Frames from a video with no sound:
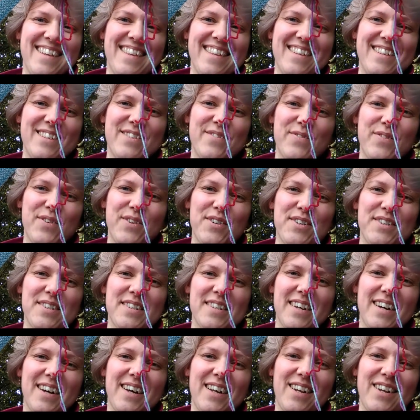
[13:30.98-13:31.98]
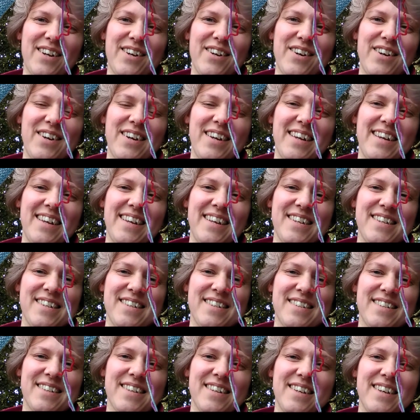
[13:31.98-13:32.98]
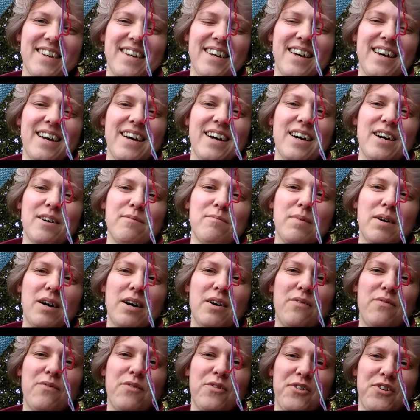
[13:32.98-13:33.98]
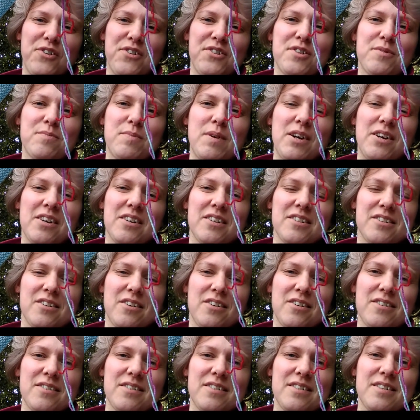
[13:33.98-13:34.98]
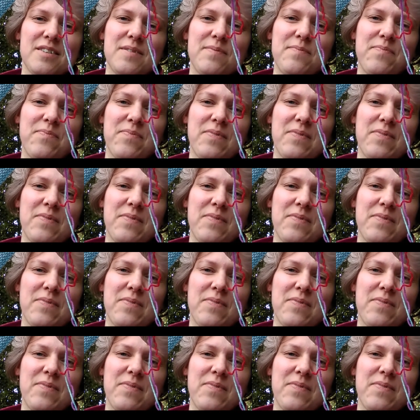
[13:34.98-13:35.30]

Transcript: this first color is uh, my first pair of socks.